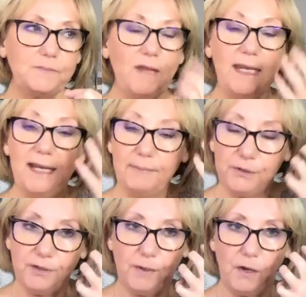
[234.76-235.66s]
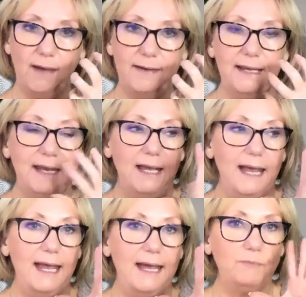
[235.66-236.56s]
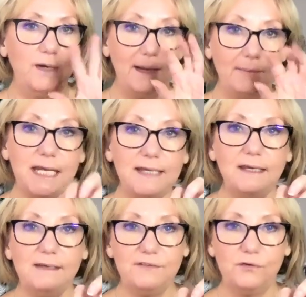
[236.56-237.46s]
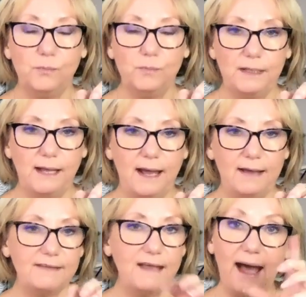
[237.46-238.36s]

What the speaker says: and I put them on. And when I'm taking a Zoom class,